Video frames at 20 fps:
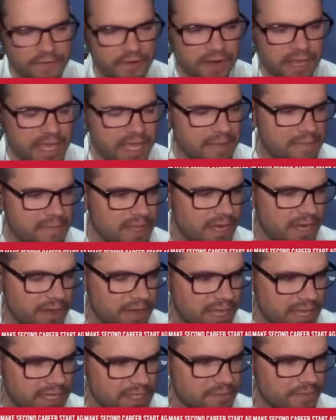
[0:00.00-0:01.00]
for him, you know,
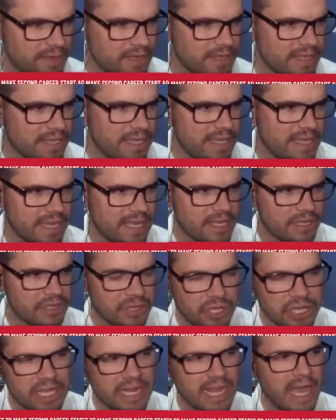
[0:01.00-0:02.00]
he's really
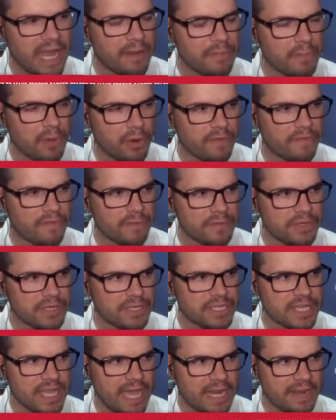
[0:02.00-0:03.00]
looking at it more from
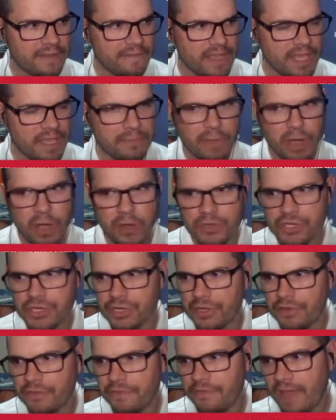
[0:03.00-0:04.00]
just kind of the
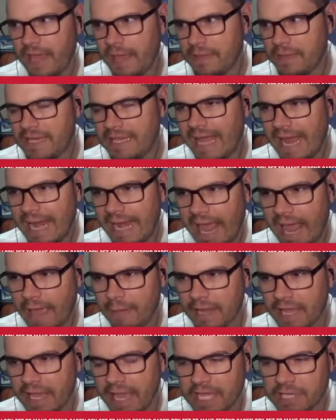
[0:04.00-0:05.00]
emotional family
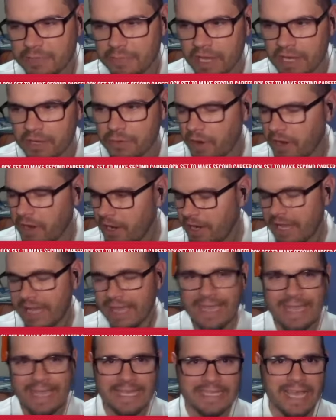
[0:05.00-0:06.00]
dynamic aspect where
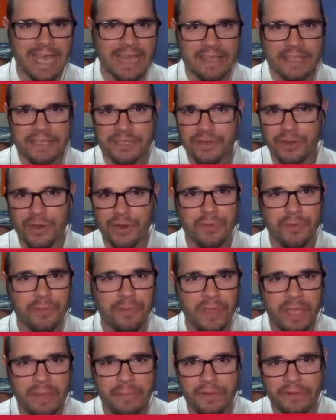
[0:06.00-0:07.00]
he's got this group of
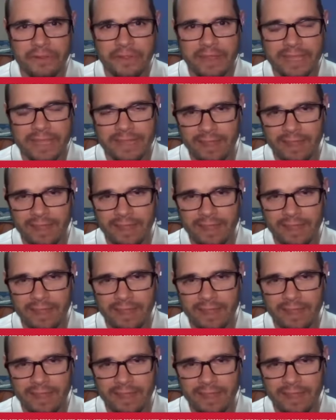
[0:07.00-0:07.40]
people that he,